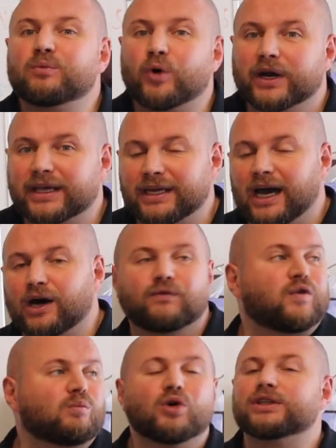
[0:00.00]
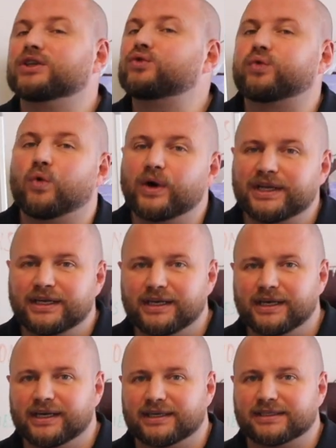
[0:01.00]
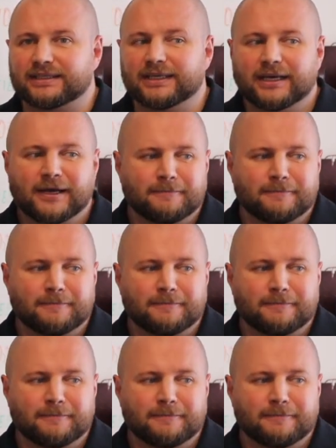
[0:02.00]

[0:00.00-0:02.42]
been working out for more than twenty years,